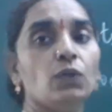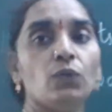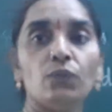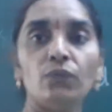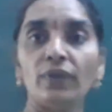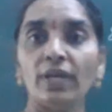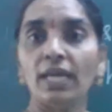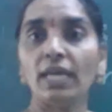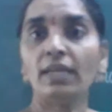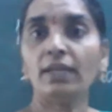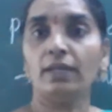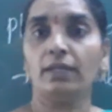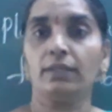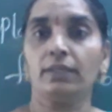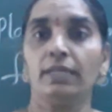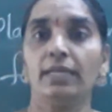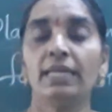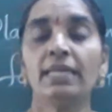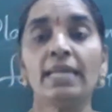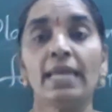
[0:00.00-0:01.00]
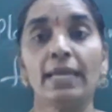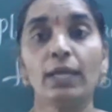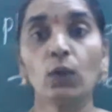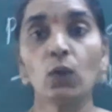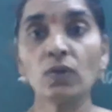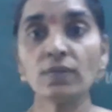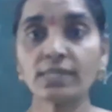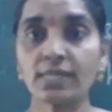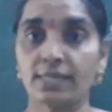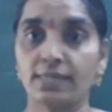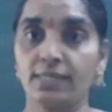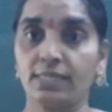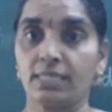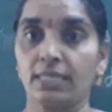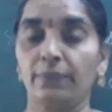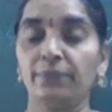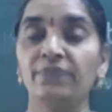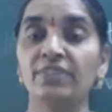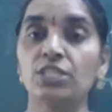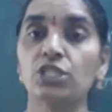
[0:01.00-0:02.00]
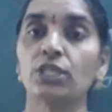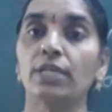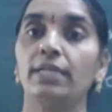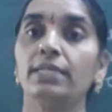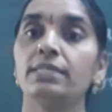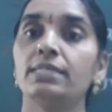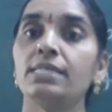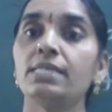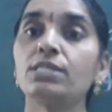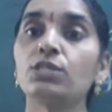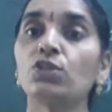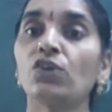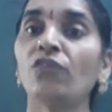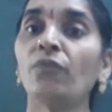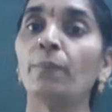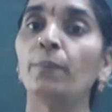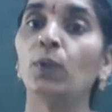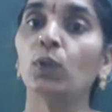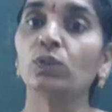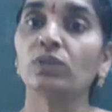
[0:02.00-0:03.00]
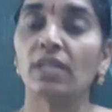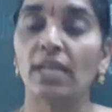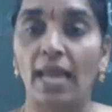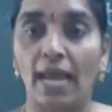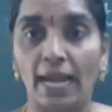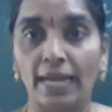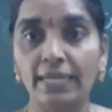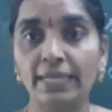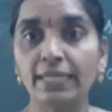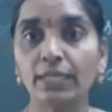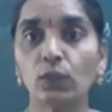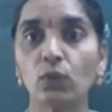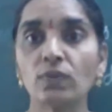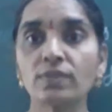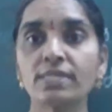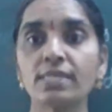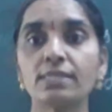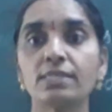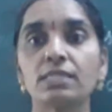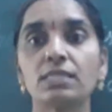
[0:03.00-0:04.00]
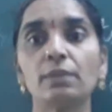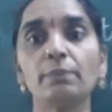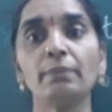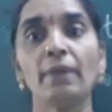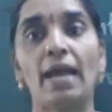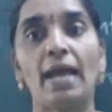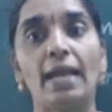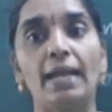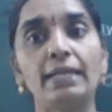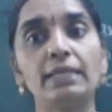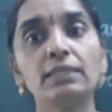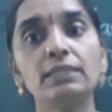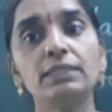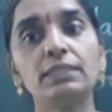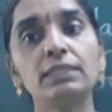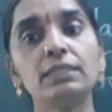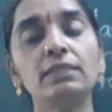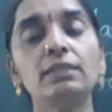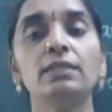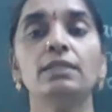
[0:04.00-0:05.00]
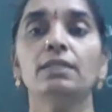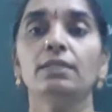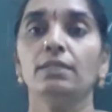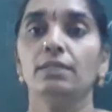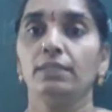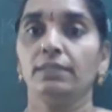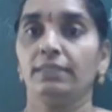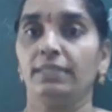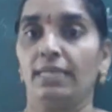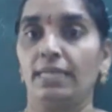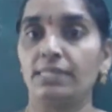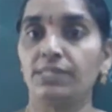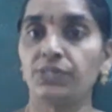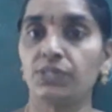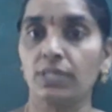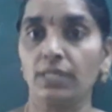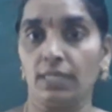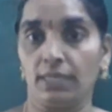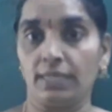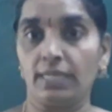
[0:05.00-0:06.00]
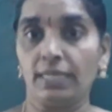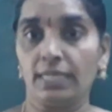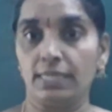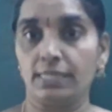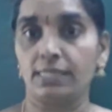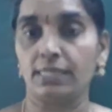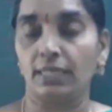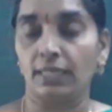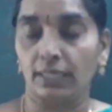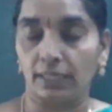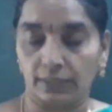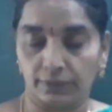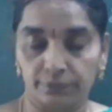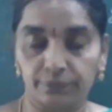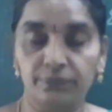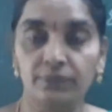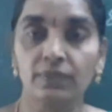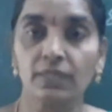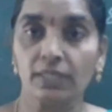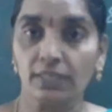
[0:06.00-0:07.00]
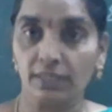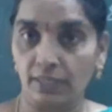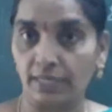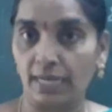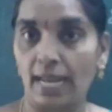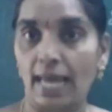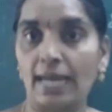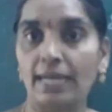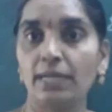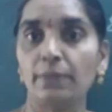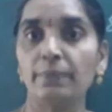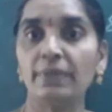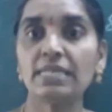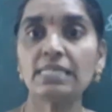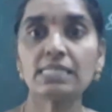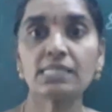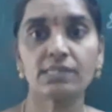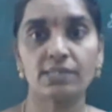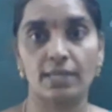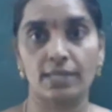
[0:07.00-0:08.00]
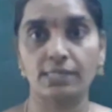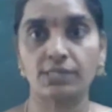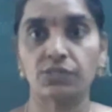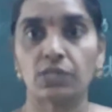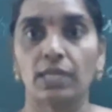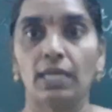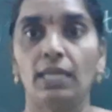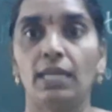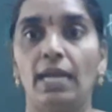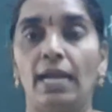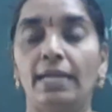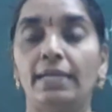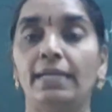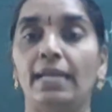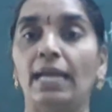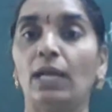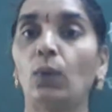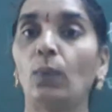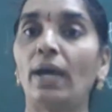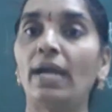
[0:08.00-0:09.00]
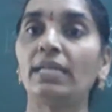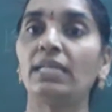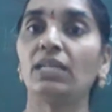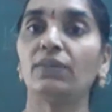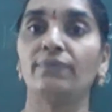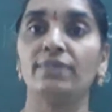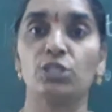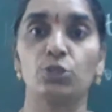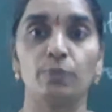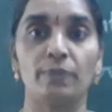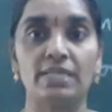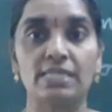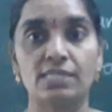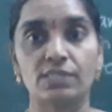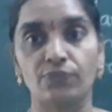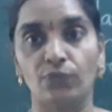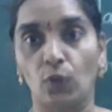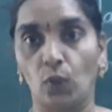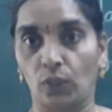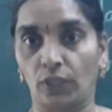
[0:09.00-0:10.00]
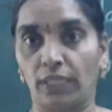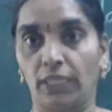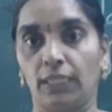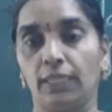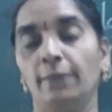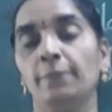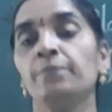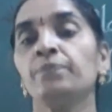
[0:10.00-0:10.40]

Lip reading: Where in ecosystem which consists of both land ecosystem and the terrestrial, that is land means terrestrial and aquatic which means water.